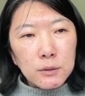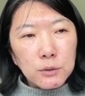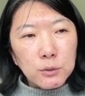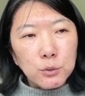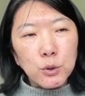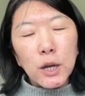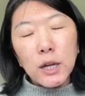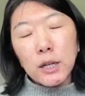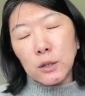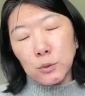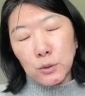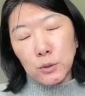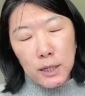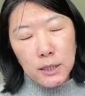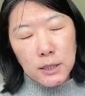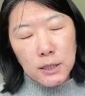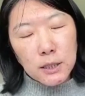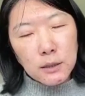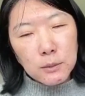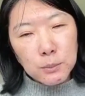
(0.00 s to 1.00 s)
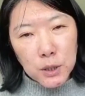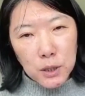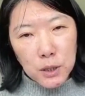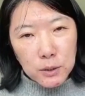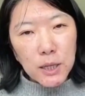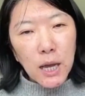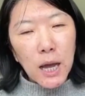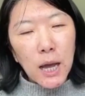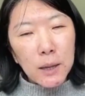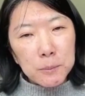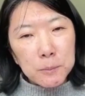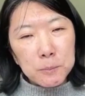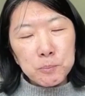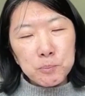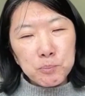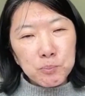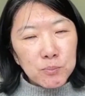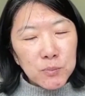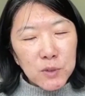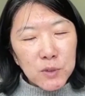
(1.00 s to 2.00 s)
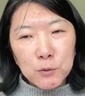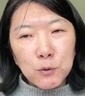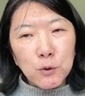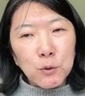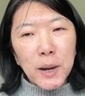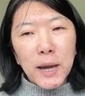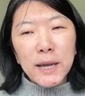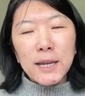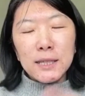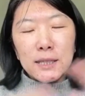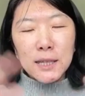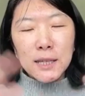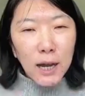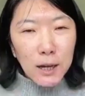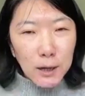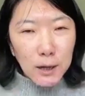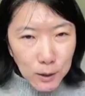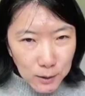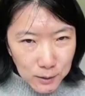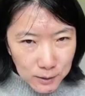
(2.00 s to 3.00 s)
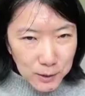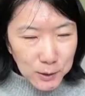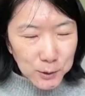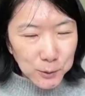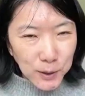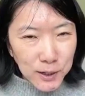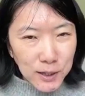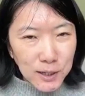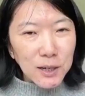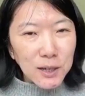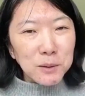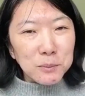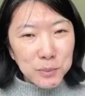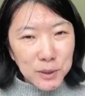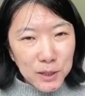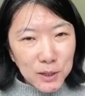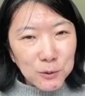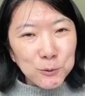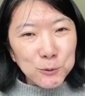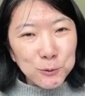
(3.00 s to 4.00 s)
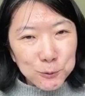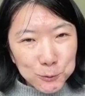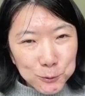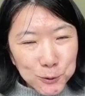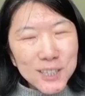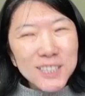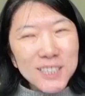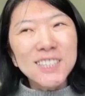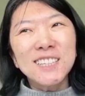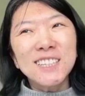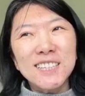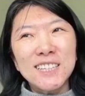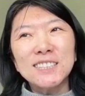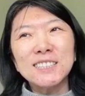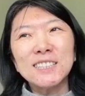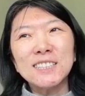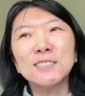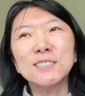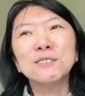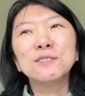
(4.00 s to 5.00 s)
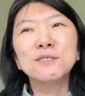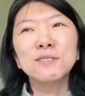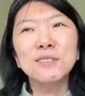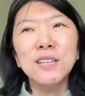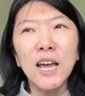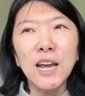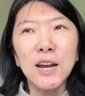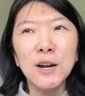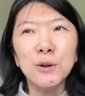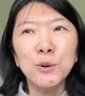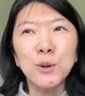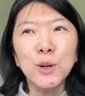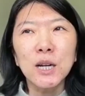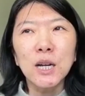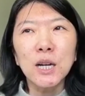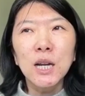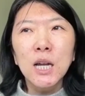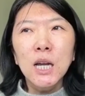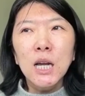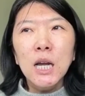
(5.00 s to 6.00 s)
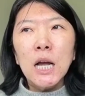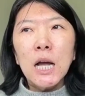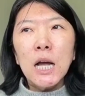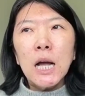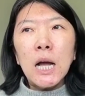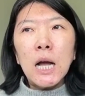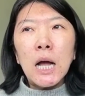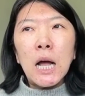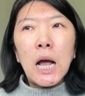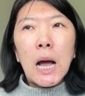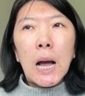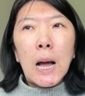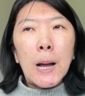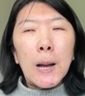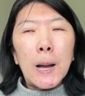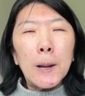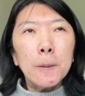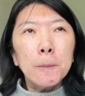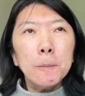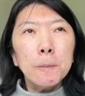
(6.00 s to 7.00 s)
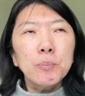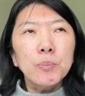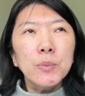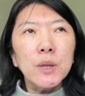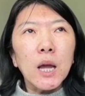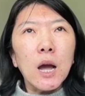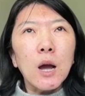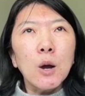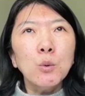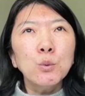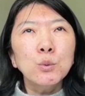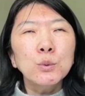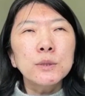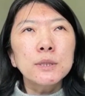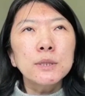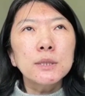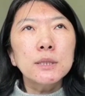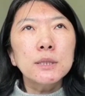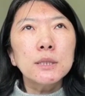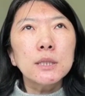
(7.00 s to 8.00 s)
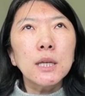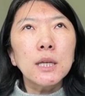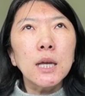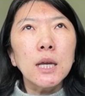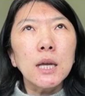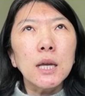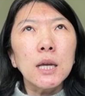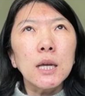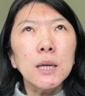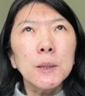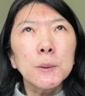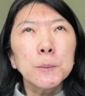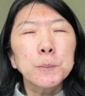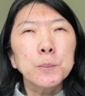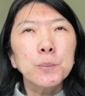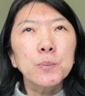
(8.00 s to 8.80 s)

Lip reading: regulations, because for my entire career, been working in this area. I would say,